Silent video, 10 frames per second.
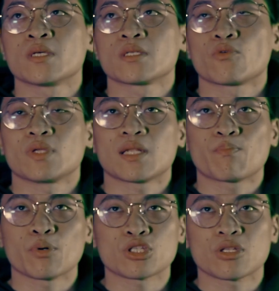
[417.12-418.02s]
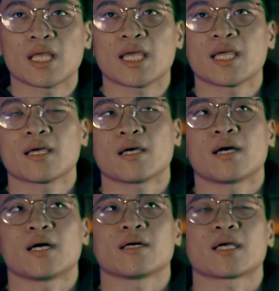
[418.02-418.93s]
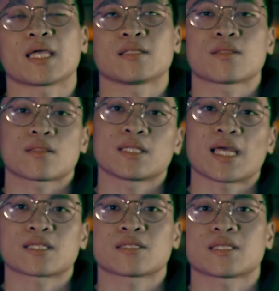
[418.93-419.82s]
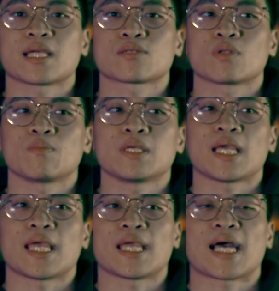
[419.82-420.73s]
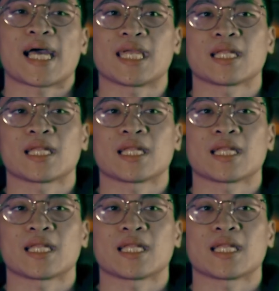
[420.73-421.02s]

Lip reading: So we did push today. Again, the third exercise would be a high